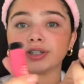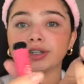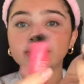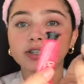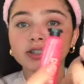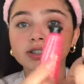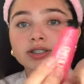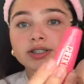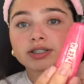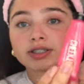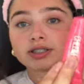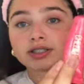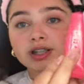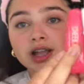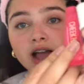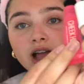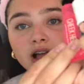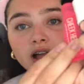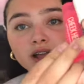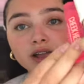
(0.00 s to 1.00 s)
You can take all
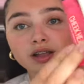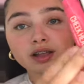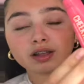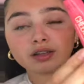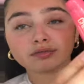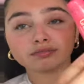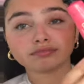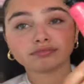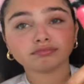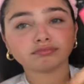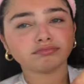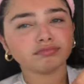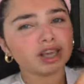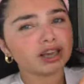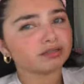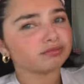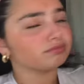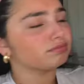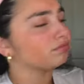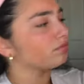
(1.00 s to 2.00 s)
this off, can't you?
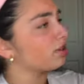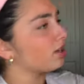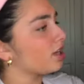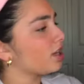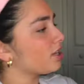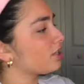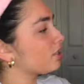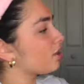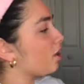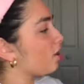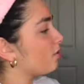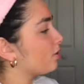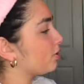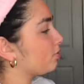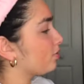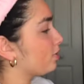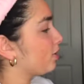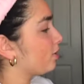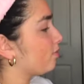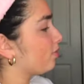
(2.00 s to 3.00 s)
Yeah. So which
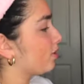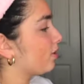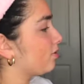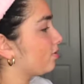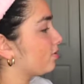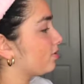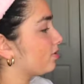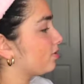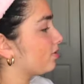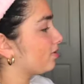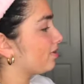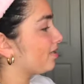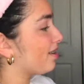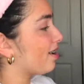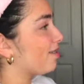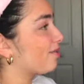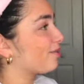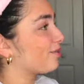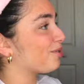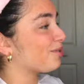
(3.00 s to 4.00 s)
one do you want to use? This one
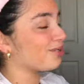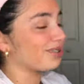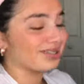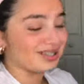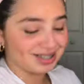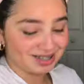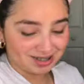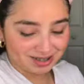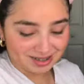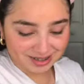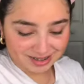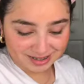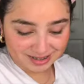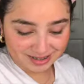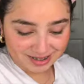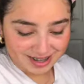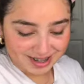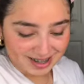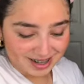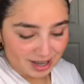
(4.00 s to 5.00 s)
first. Of course you do.
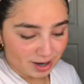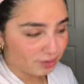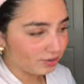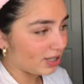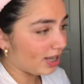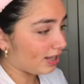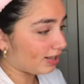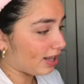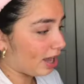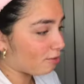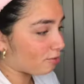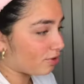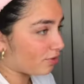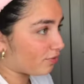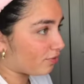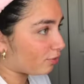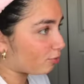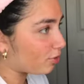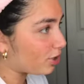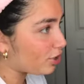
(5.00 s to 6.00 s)
That, that one.
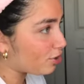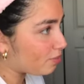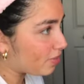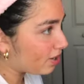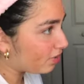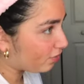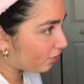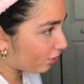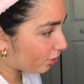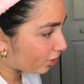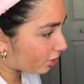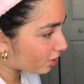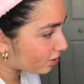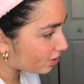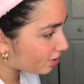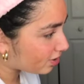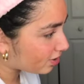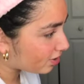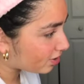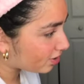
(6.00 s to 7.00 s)
What do you mean
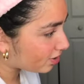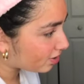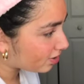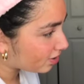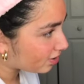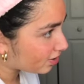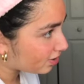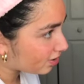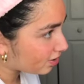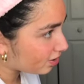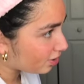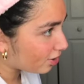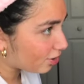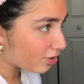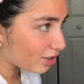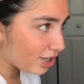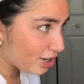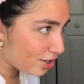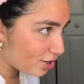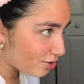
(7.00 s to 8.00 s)
first? You're
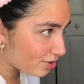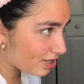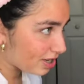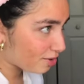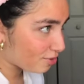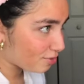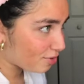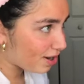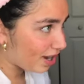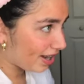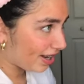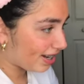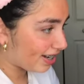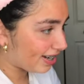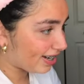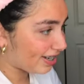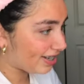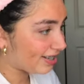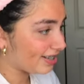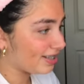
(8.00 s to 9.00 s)
what? only using
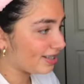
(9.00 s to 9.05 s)
one.